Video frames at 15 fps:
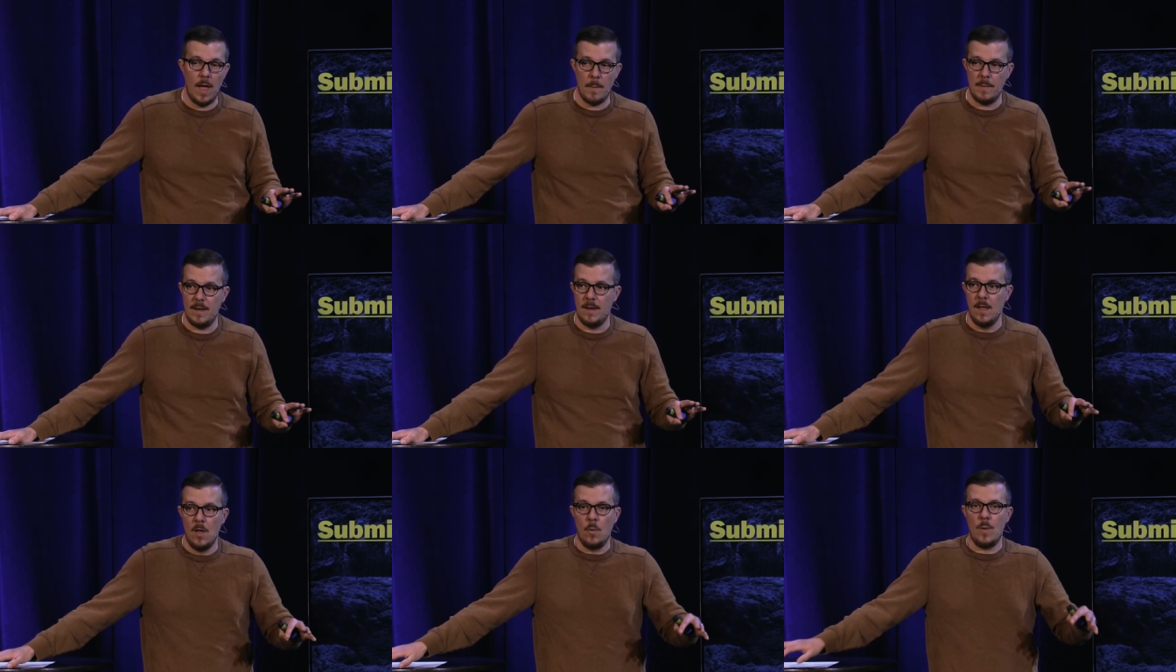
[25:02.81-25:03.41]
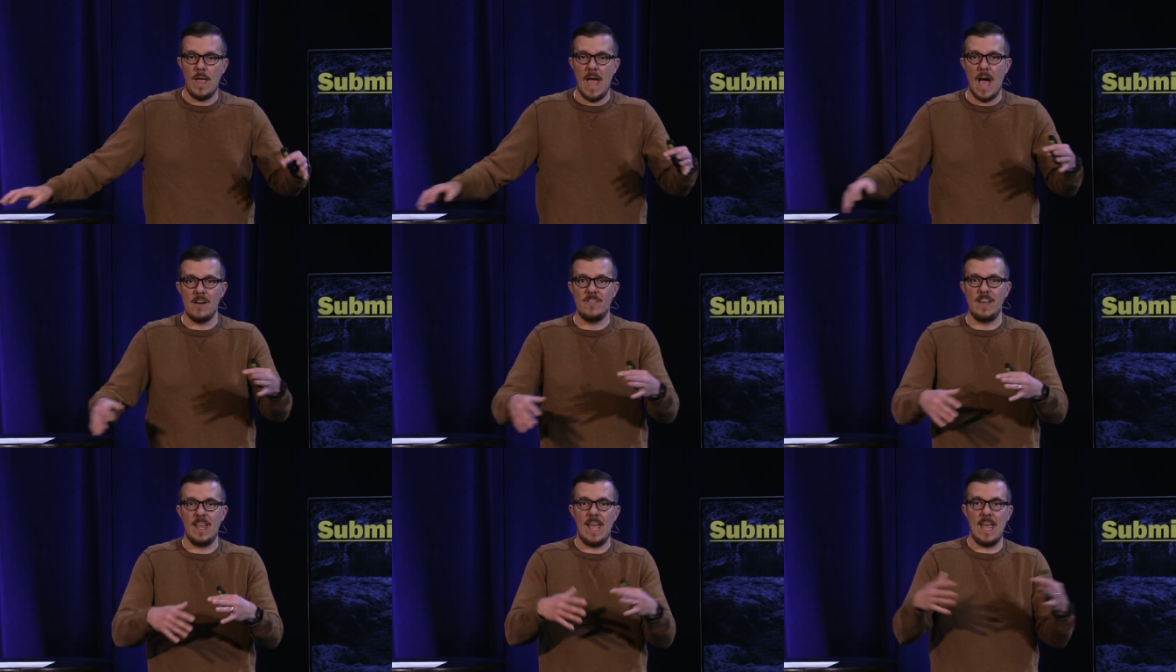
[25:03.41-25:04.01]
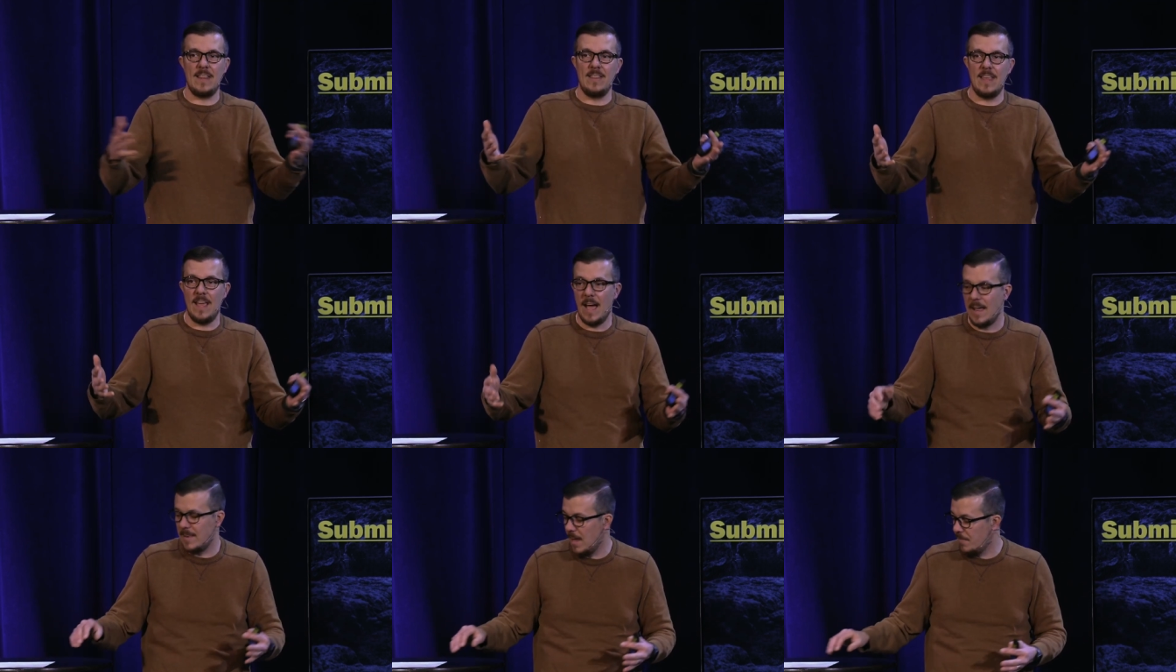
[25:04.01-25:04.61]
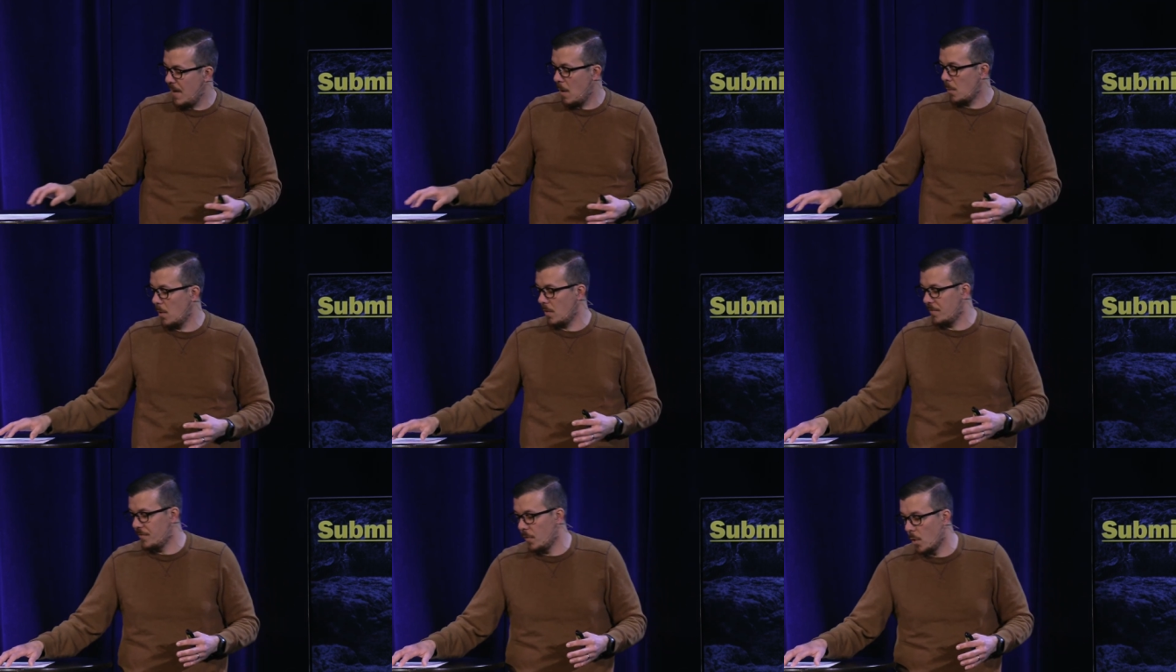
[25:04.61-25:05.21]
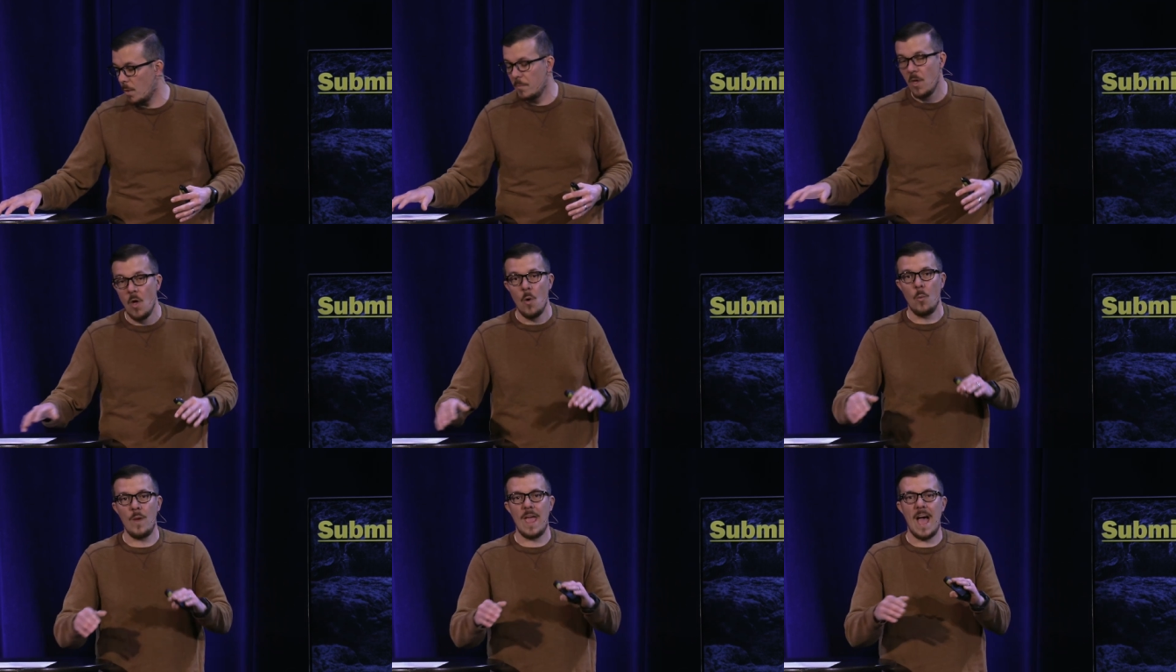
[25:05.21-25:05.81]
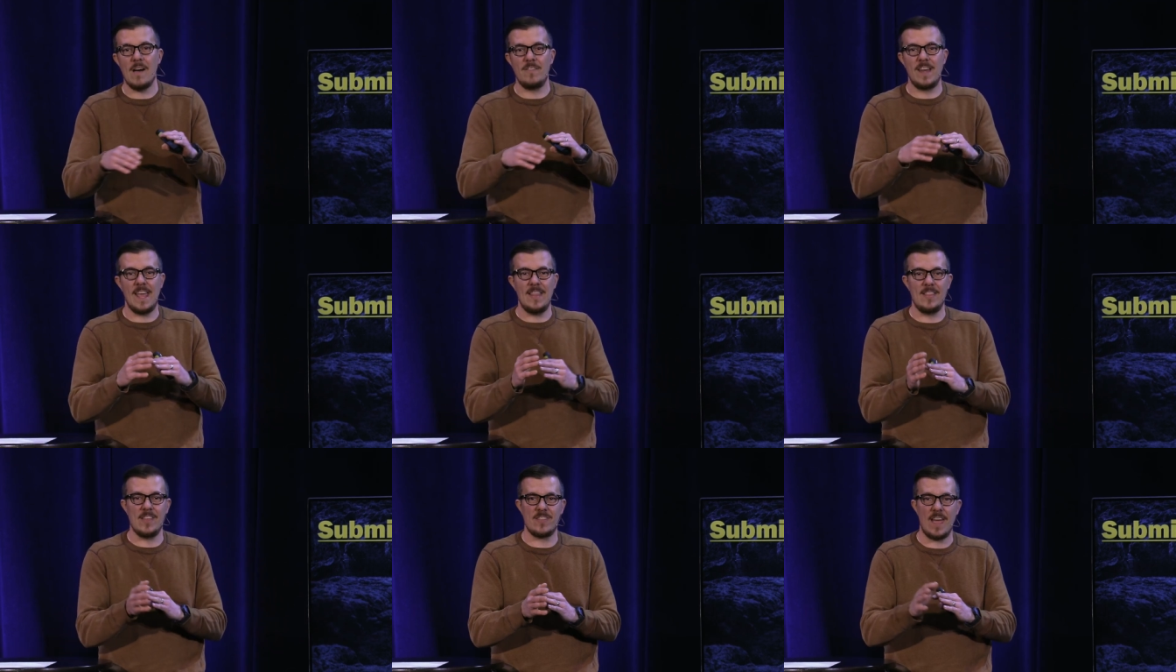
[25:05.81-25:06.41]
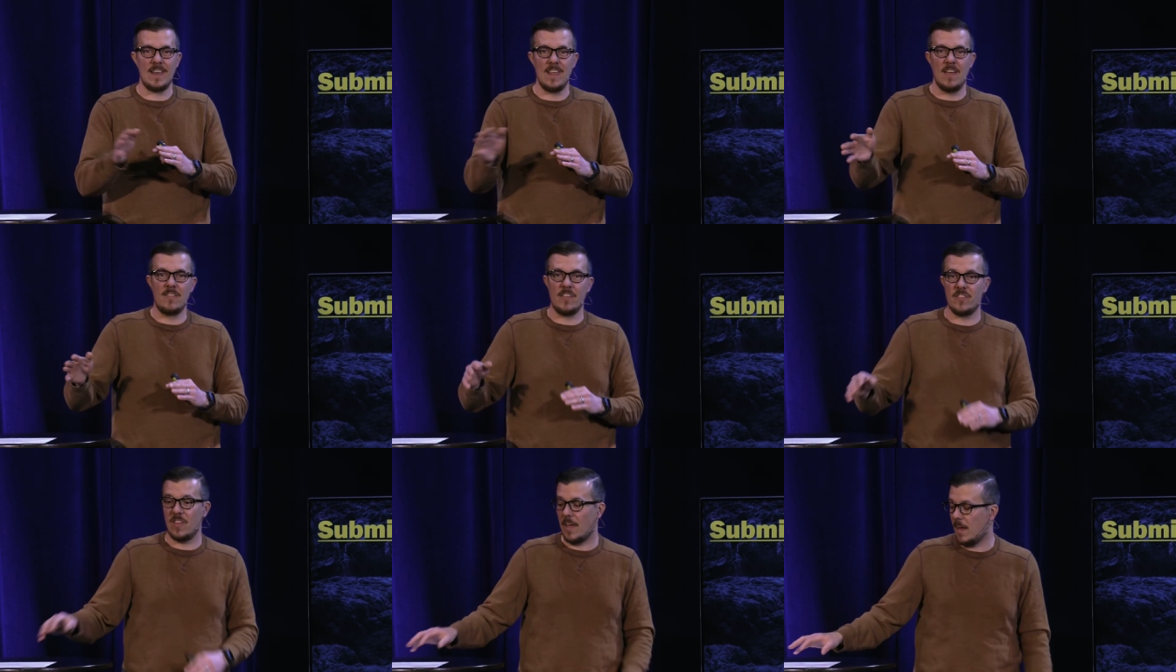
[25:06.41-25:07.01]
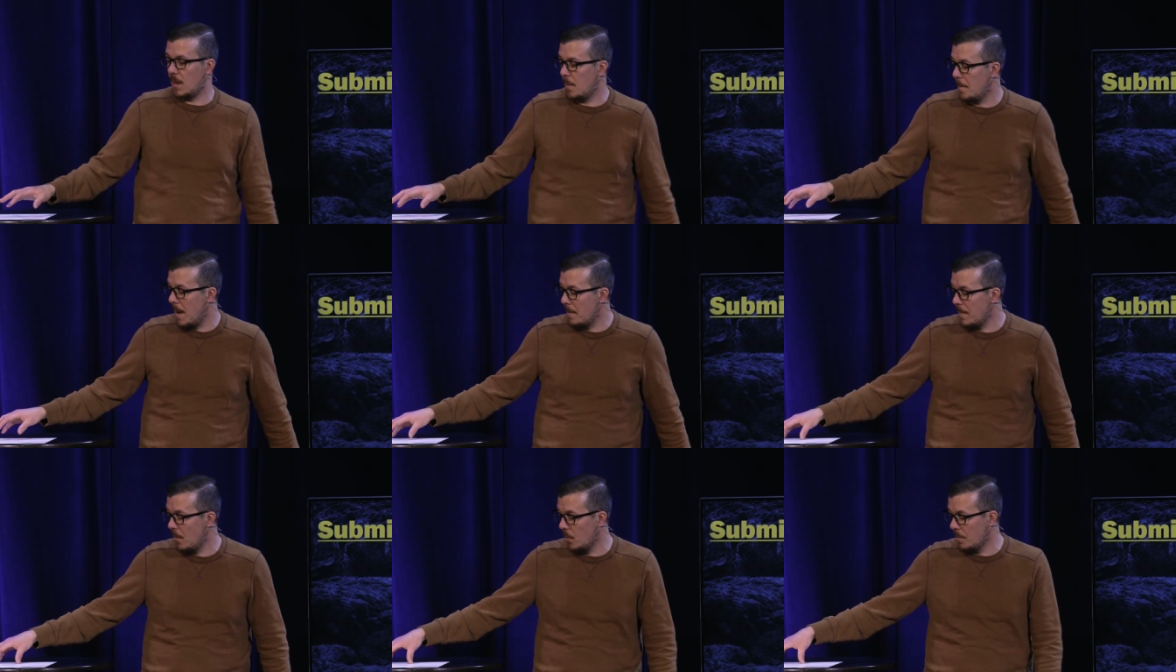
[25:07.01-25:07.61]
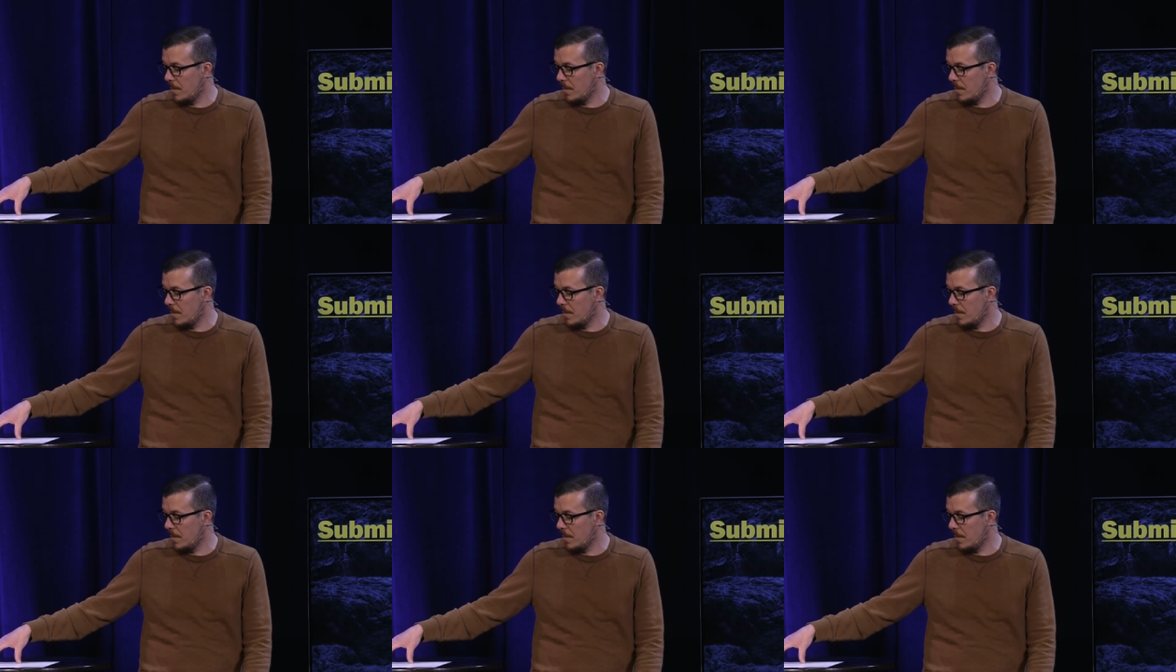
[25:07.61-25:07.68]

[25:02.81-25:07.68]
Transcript: I mean, we have it in the idea of how we were formed, we have it in this idea of the Second Amendment.